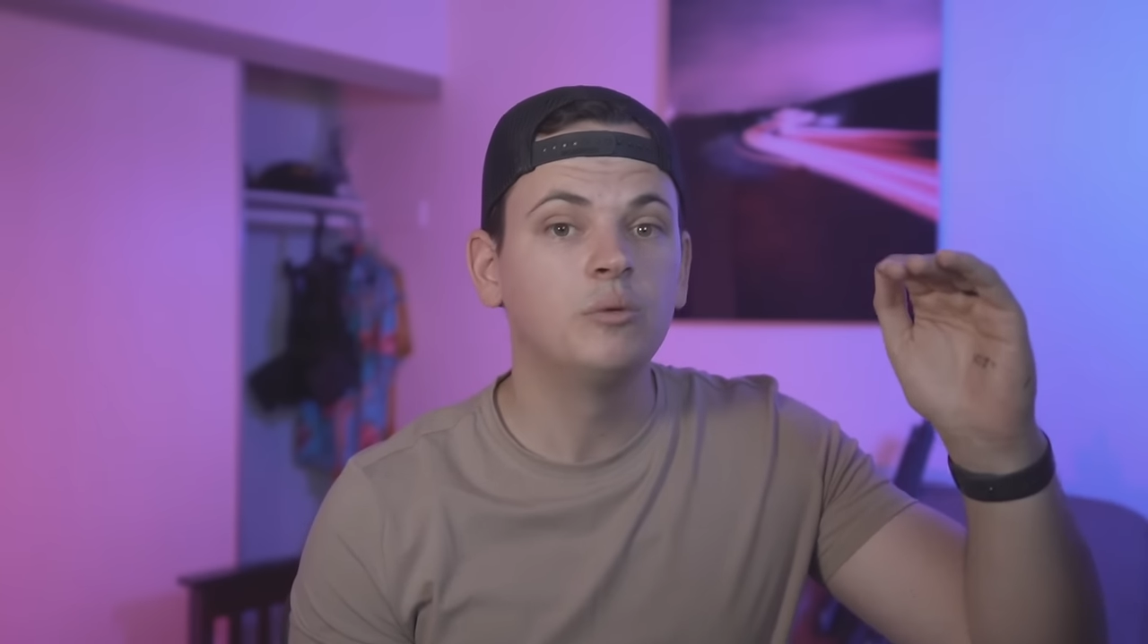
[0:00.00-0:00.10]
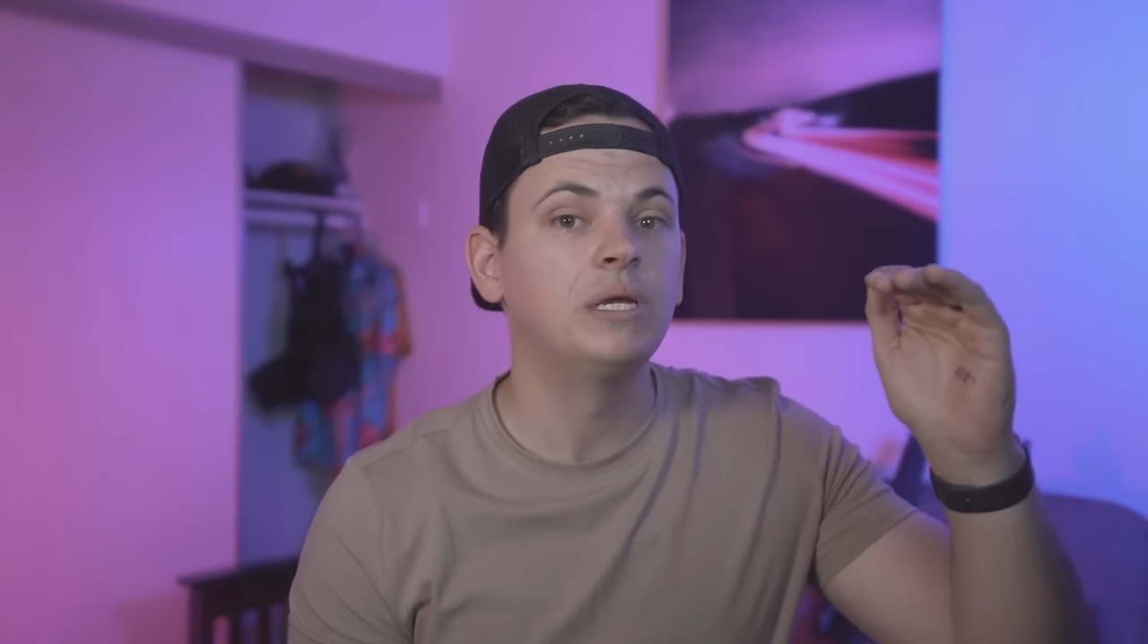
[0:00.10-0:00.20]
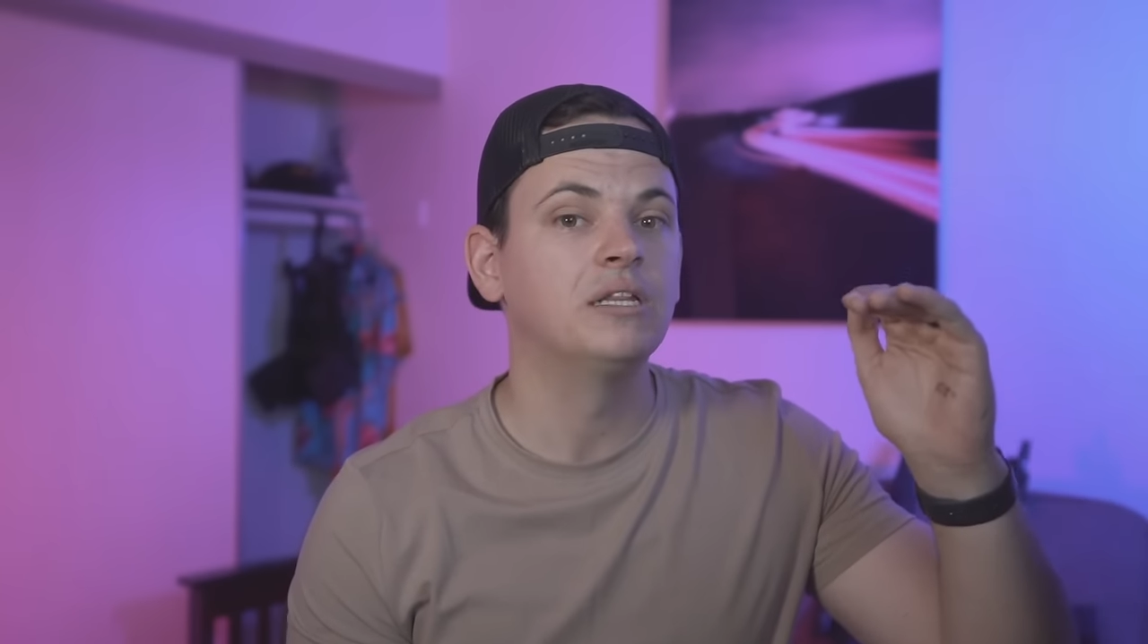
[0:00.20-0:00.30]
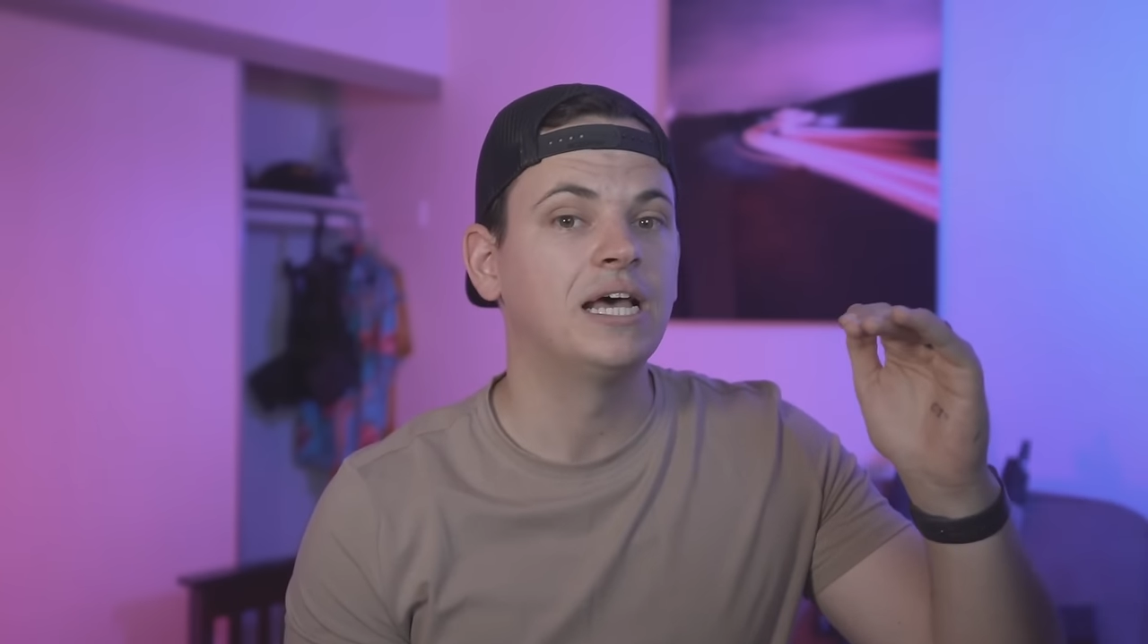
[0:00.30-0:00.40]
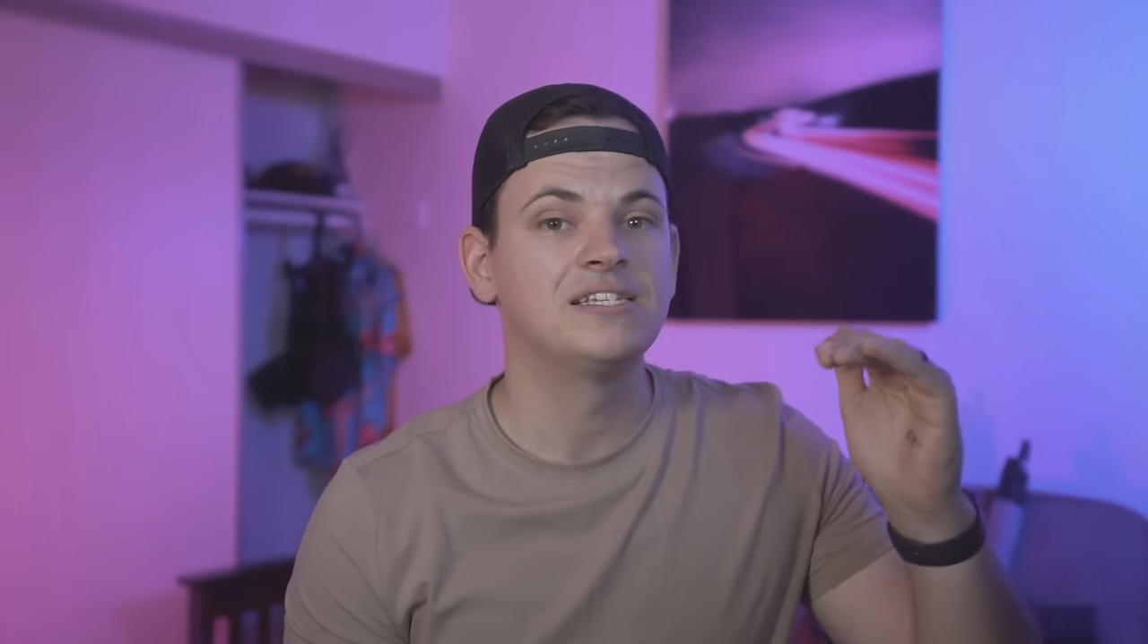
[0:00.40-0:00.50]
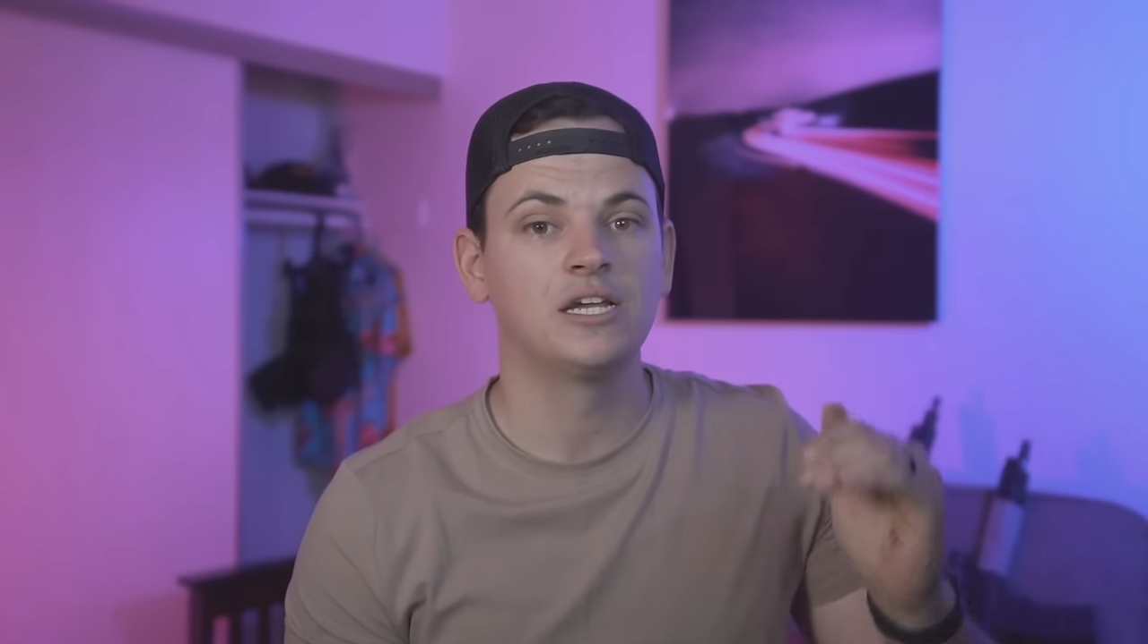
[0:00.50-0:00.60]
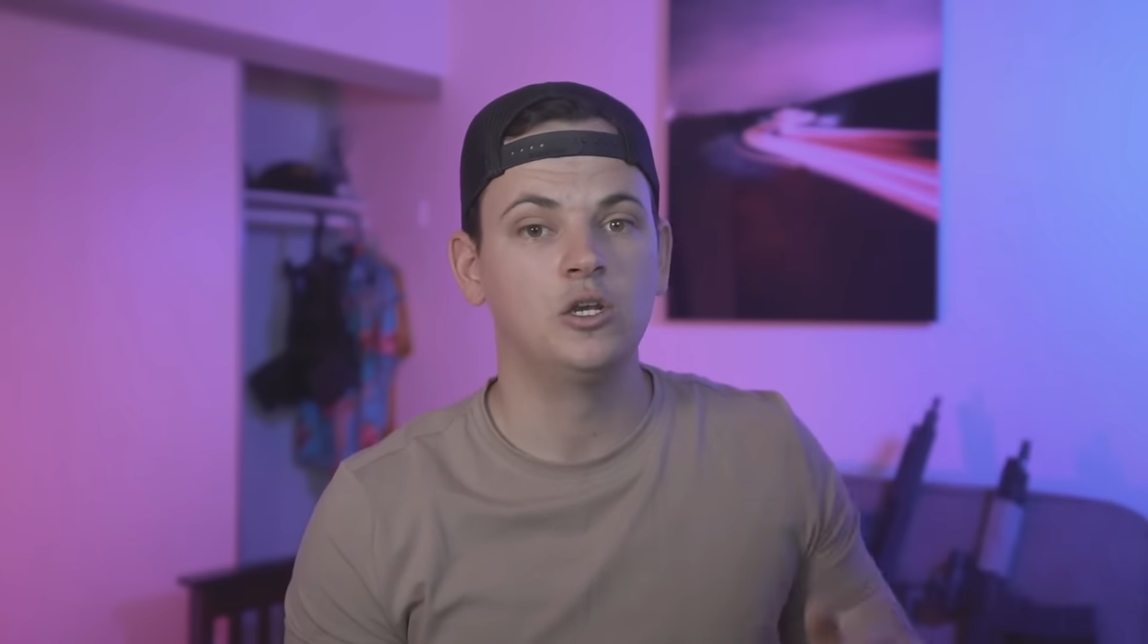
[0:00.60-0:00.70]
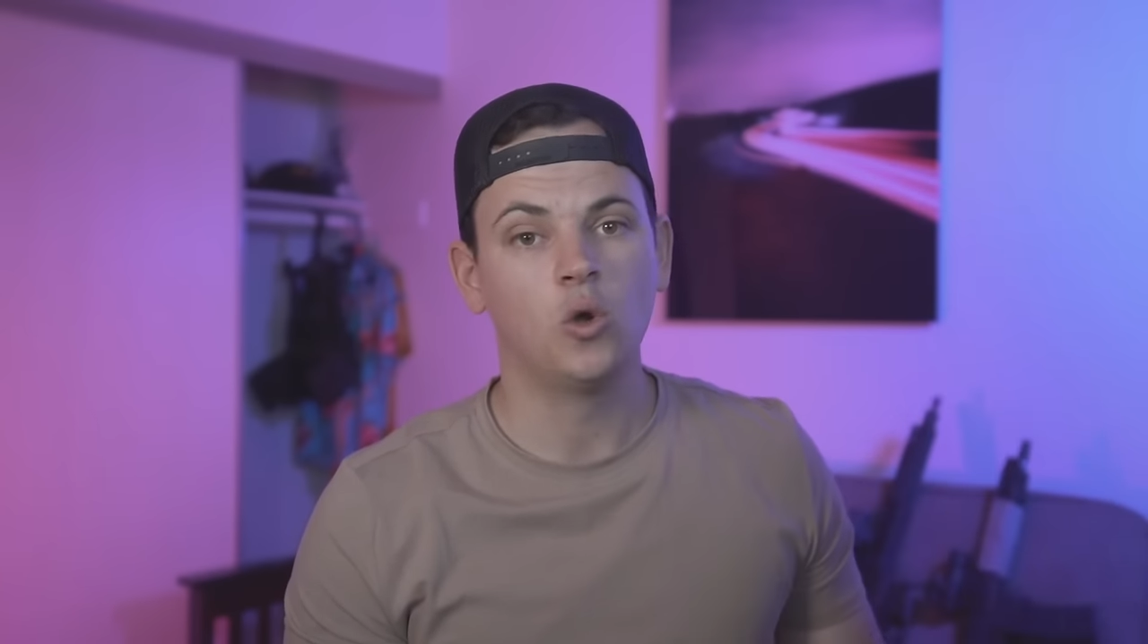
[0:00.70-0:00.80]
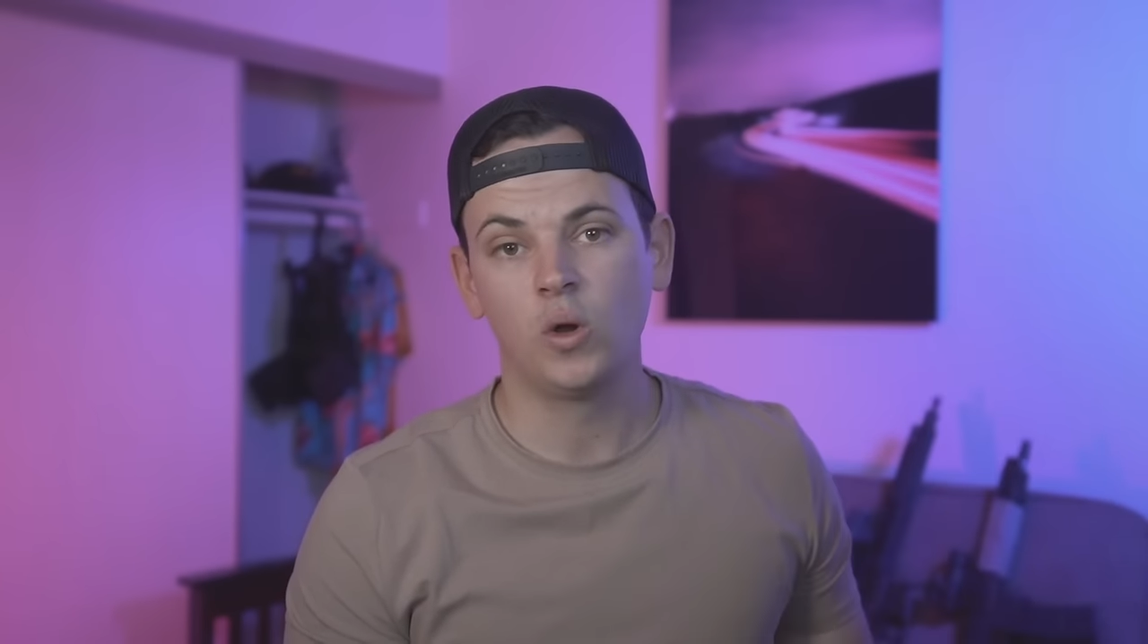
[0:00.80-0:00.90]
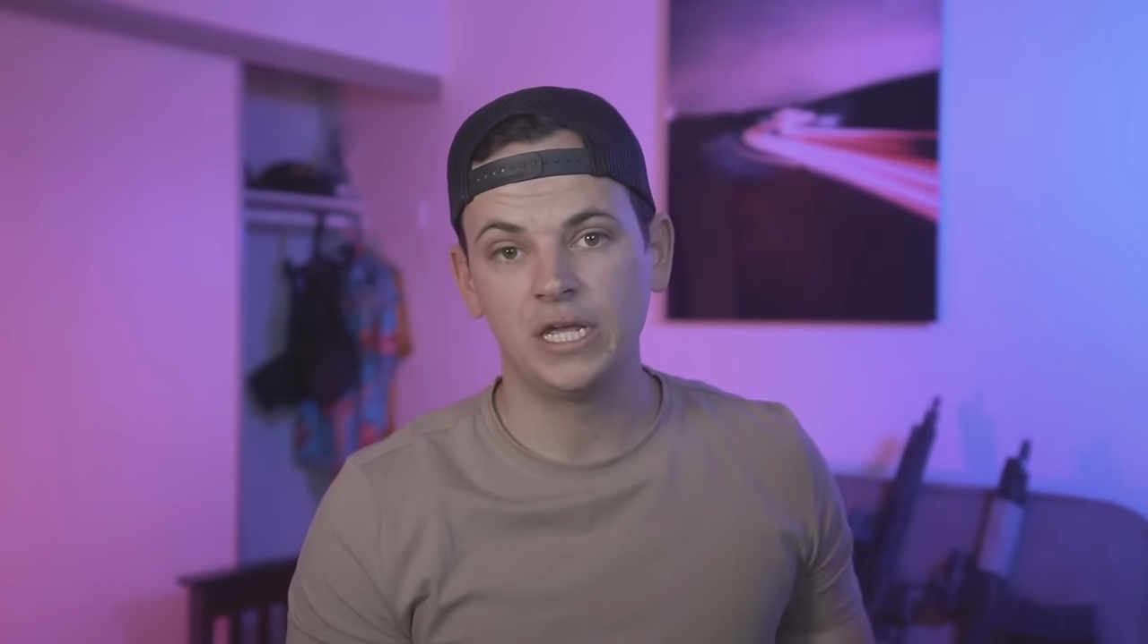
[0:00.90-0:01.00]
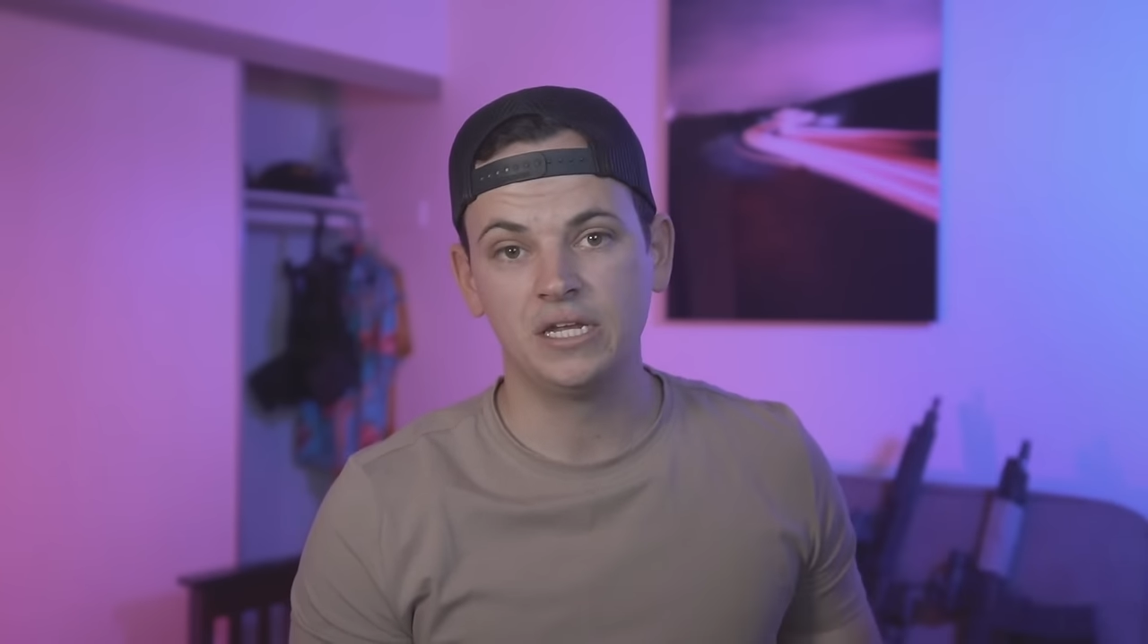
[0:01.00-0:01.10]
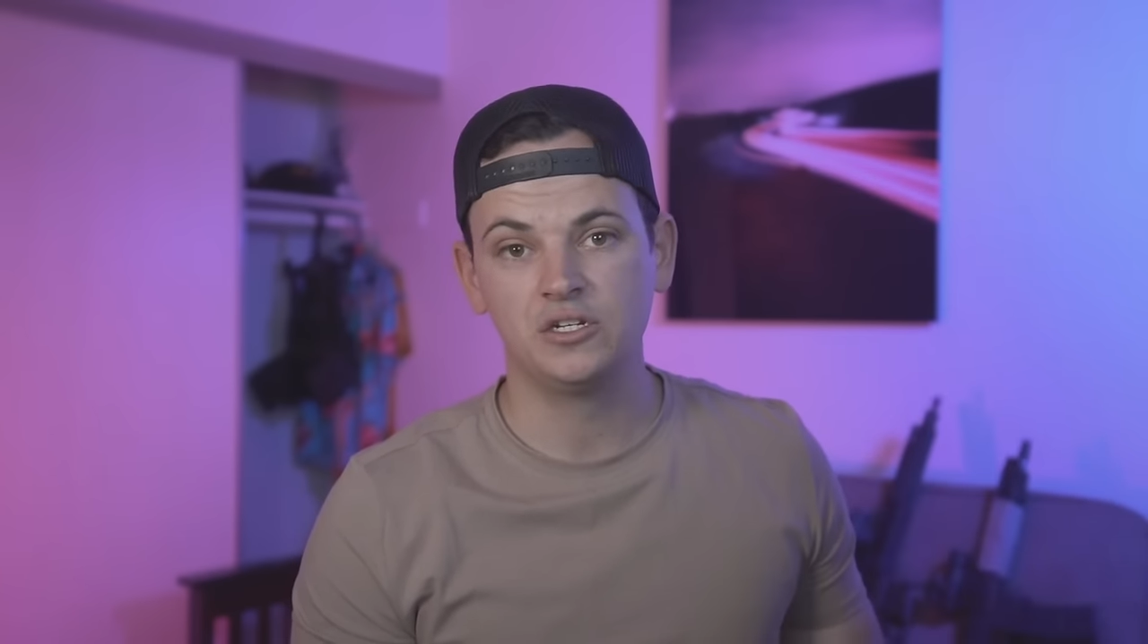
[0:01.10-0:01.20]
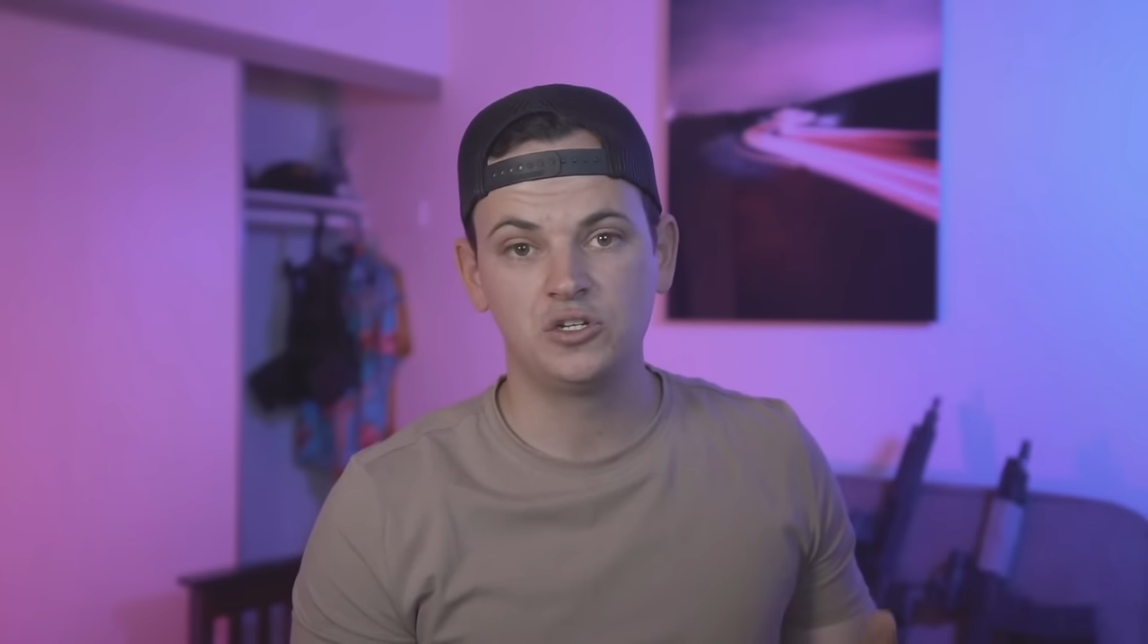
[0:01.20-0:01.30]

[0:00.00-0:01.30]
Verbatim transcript: bit less annoying